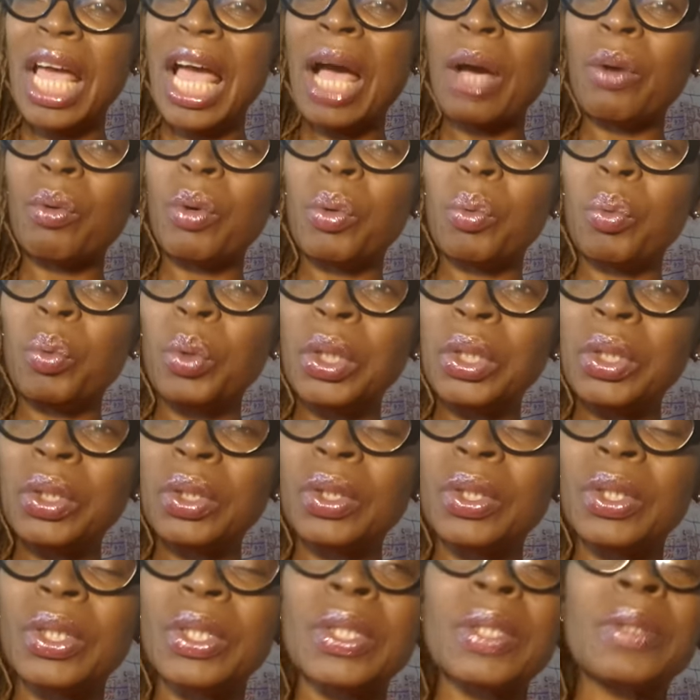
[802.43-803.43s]
our
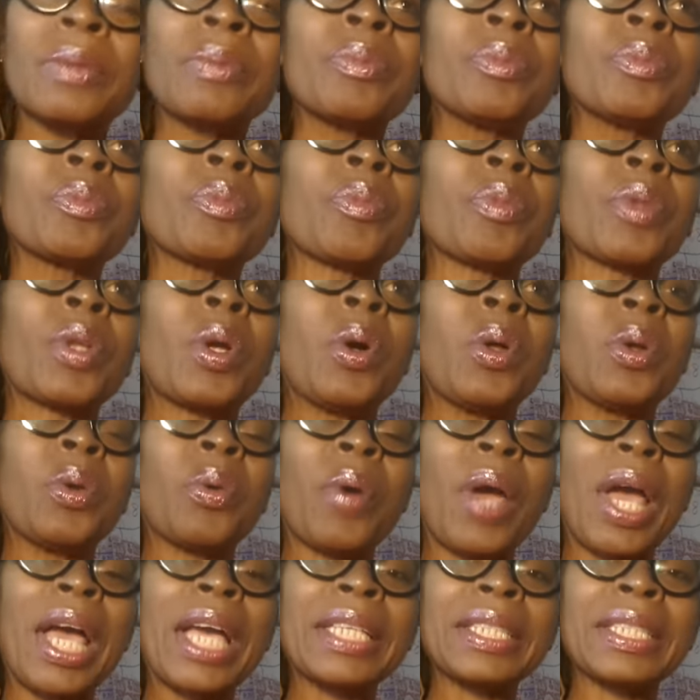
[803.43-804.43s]
world. All
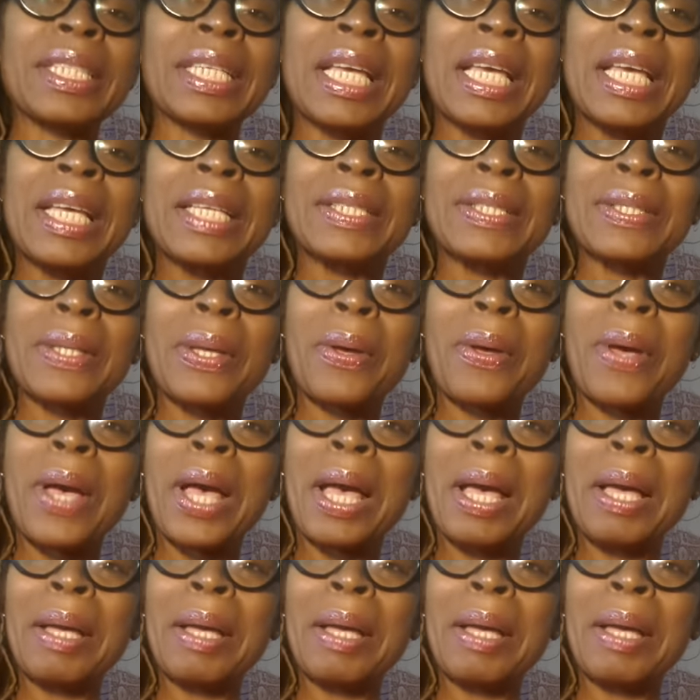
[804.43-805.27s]
right. So